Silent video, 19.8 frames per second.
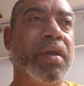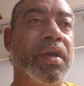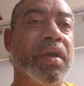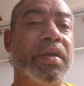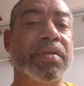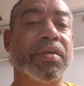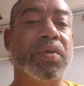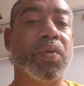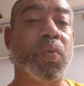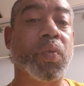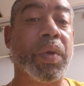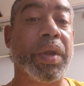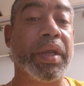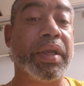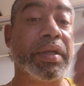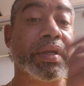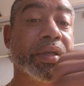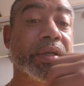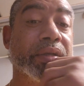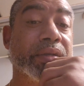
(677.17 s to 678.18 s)
as a
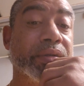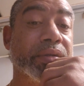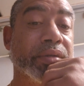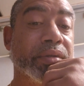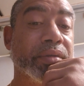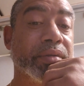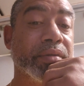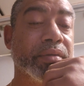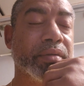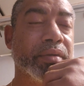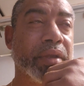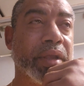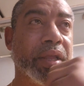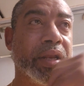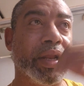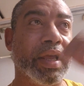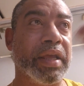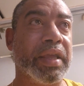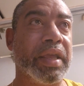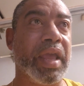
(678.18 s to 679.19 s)
weakness,
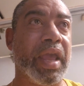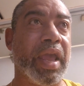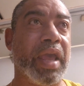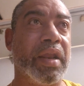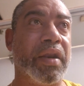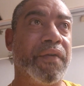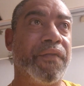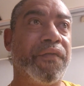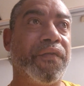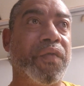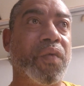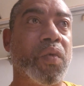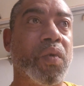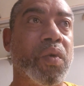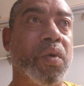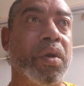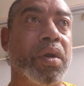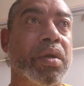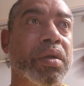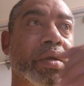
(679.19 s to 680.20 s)
and they can't
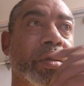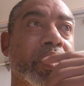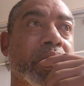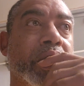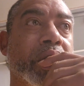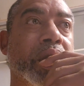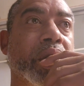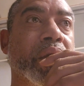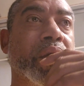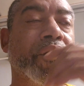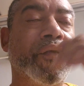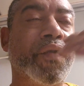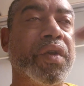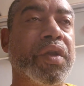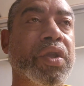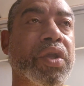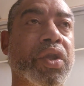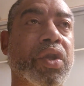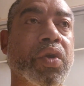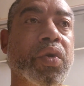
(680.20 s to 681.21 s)
afford for
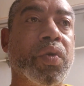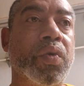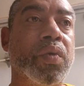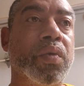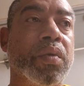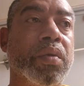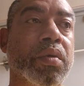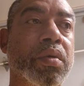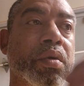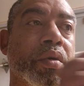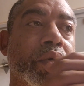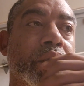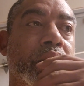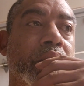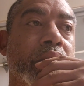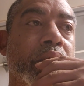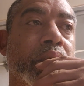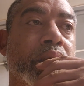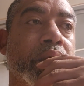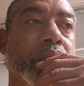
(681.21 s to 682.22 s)
you
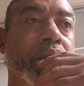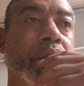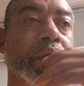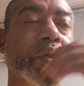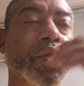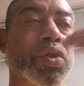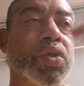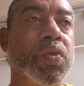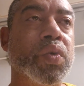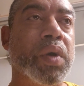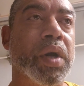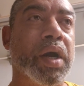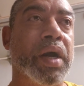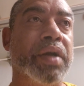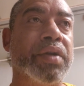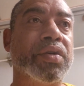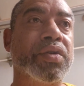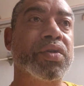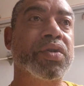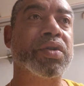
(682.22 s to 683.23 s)
to
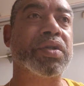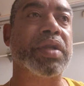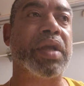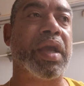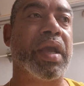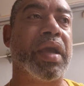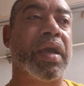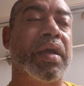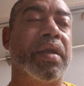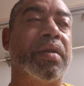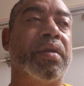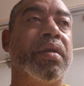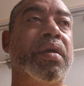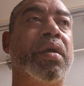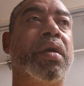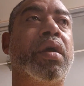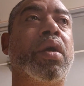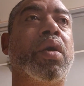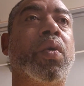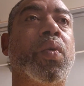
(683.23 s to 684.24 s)
understand
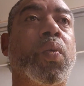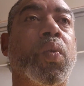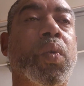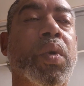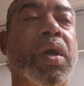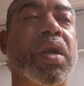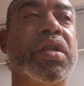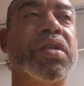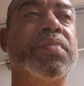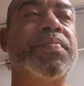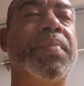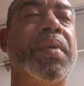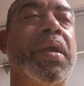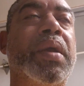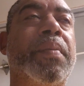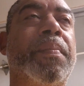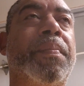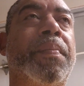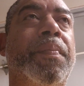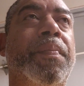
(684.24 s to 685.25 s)
what is
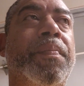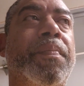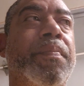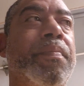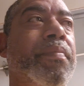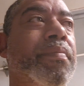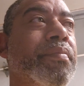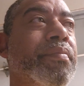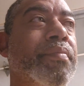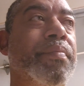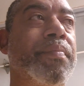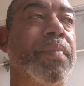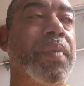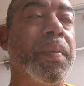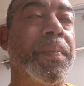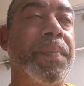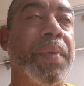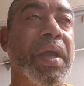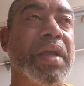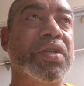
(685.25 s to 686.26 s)
being
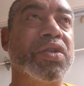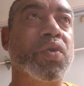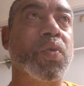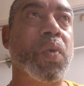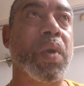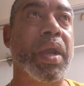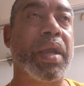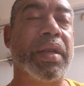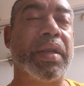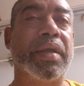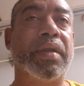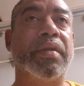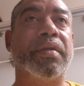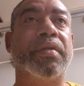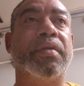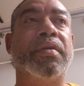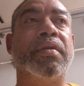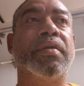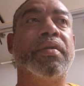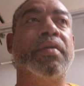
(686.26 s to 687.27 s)
perpetuated
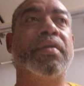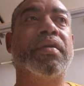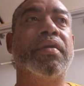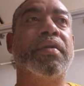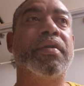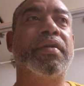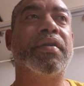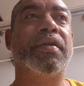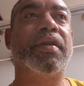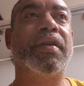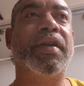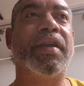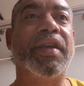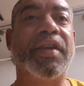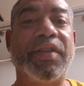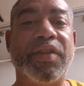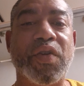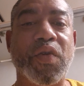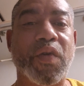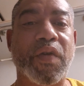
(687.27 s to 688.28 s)

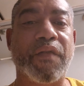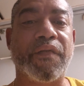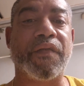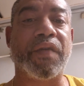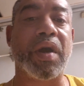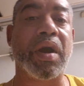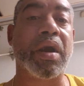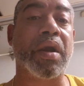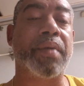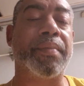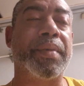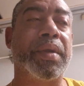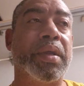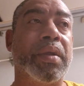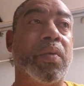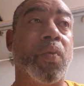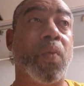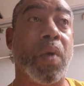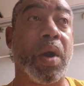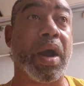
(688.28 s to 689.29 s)
in your environment.
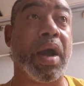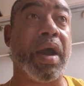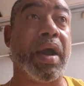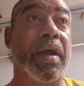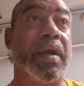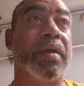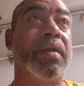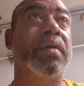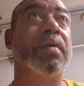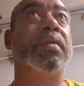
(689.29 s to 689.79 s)
Why?